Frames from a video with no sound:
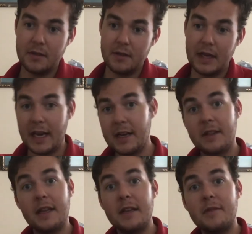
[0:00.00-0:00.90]

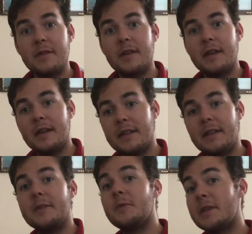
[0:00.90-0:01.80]

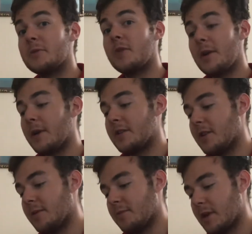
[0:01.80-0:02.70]
It wasn't runway
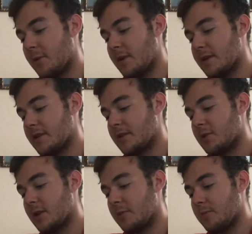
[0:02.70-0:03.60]
trim. It was the
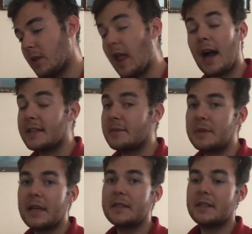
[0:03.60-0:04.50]
trim locked in
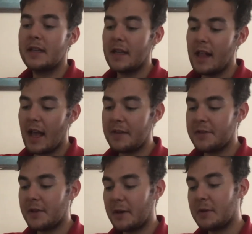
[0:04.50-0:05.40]
place, and
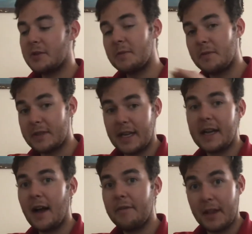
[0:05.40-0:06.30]
so they were trimmed for
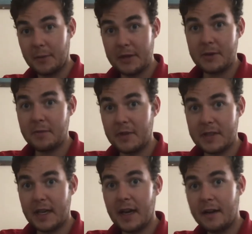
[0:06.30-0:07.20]
takeoff, like we trim for
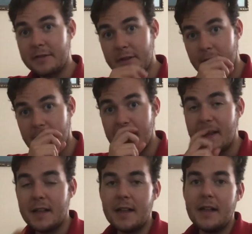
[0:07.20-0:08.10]
takeoff.
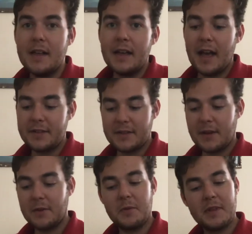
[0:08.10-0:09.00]
And
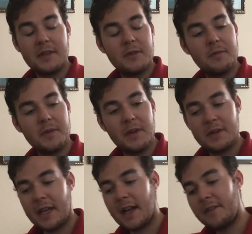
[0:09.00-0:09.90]
so what the trim for
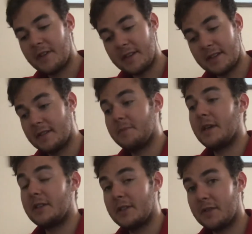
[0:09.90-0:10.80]
takeoff does is it
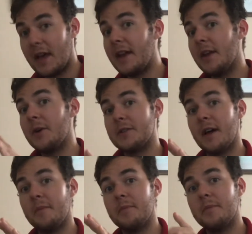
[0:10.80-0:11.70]
pitches for that nose
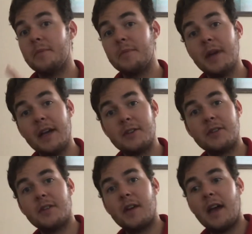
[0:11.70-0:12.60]
up pitch.
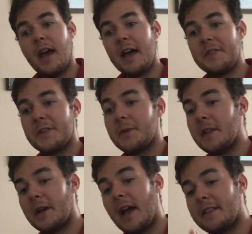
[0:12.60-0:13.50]
And so when
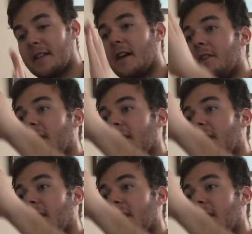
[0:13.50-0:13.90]
they got to level